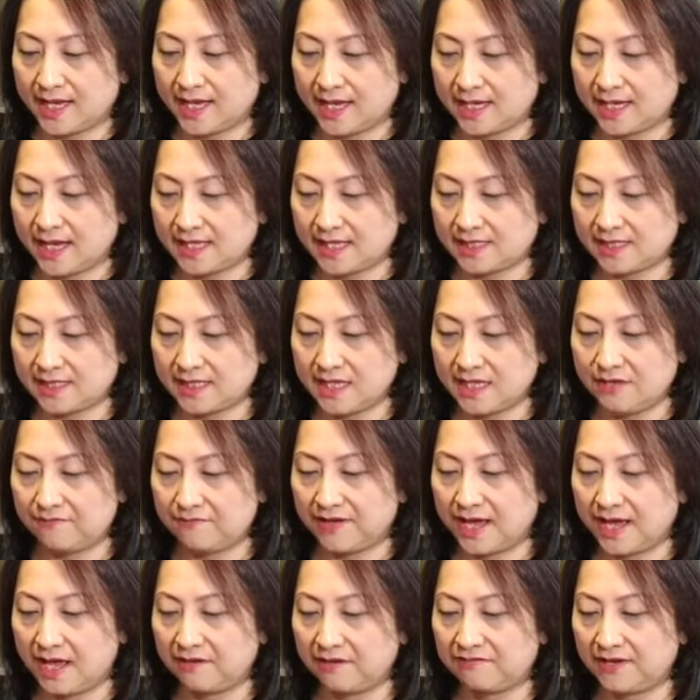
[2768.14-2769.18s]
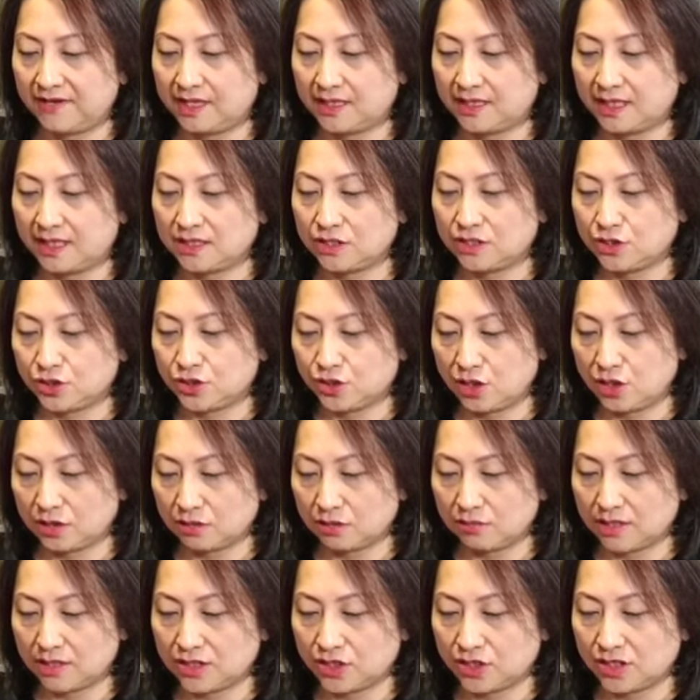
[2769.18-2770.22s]
Okay, let's see if I have another
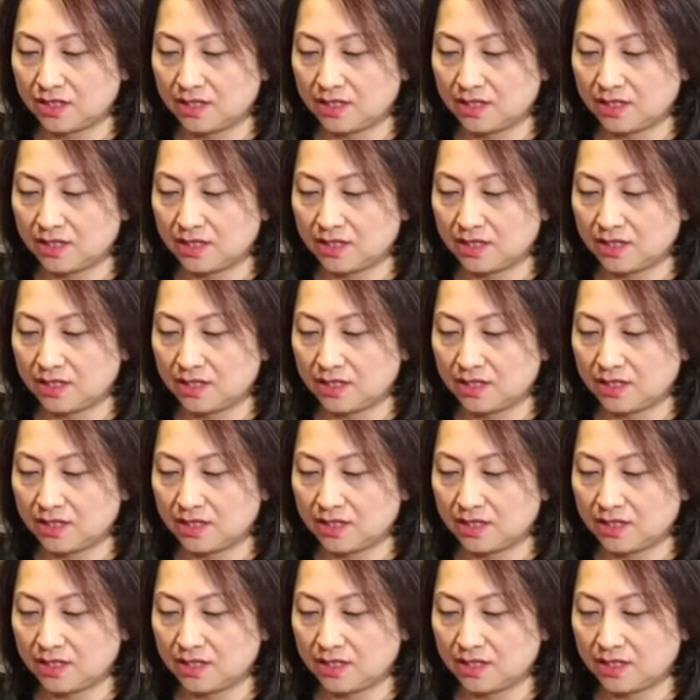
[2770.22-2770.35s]
short